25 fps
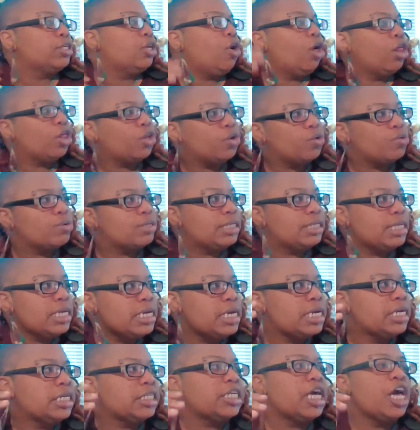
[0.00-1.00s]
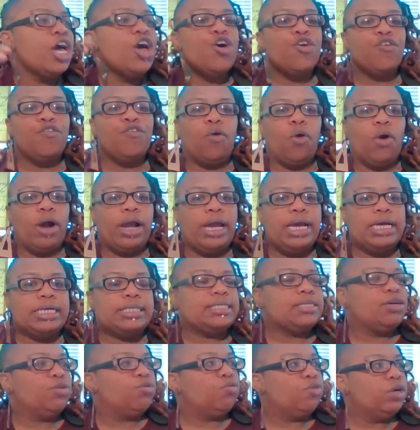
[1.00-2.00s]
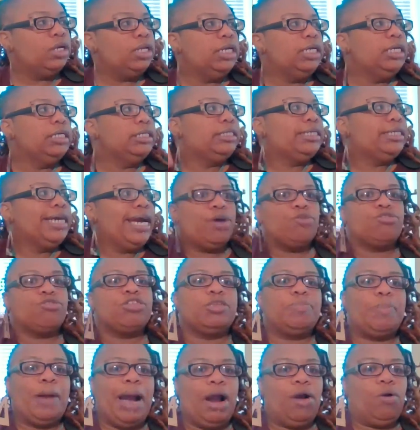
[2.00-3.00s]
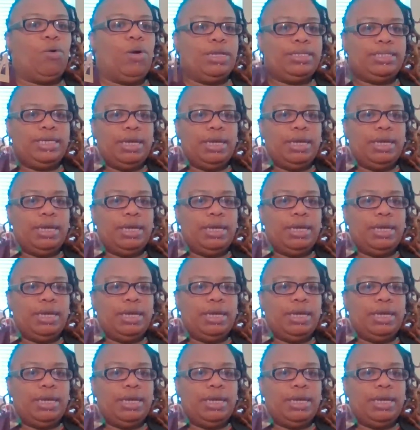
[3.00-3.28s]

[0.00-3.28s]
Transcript: and all of those things for it to really down spiral,